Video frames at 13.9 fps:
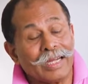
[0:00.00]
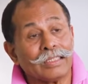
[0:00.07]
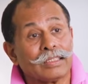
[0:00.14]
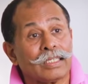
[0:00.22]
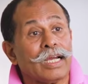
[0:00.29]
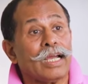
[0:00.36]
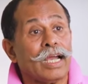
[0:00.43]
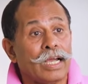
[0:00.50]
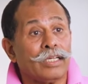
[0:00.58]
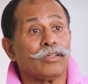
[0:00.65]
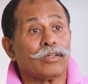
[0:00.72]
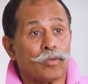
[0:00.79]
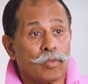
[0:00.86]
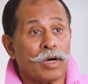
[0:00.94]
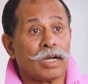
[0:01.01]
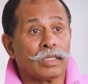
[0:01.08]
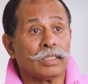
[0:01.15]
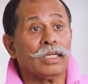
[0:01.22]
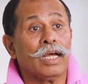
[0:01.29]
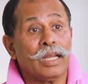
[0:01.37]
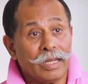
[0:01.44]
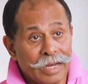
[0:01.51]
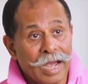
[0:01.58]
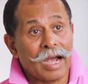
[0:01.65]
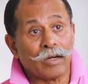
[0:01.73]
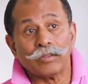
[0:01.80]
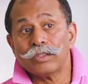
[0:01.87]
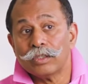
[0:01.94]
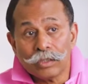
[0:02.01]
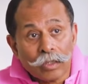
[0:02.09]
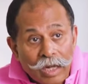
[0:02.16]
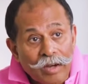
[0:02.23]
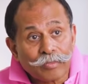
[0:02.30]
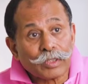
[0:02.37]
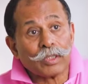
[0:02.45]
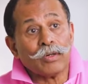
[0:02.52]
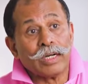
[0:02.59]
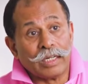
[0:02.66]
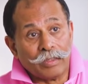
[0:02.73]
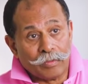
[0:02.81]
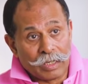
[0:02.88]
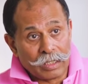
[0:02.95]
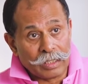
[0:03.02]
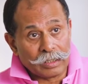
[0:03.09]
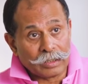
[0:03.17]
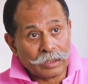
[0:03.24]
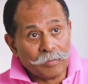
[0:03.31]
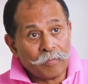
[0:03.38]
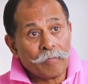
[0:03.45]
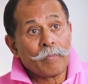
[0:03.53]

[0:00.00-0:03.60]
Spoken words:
and say, hey, you know what? Now you don't have to go anywhere else.